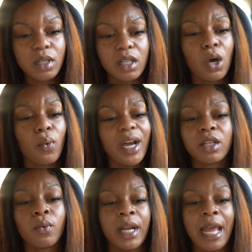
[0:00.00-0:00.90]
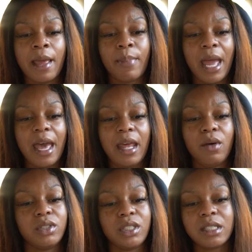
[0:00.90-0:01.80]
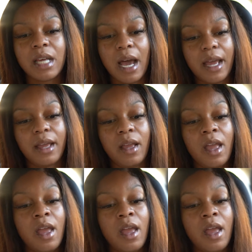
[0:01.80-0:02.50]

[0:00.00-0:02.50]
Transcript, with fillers: the weather wasn't that bad. It was just hot.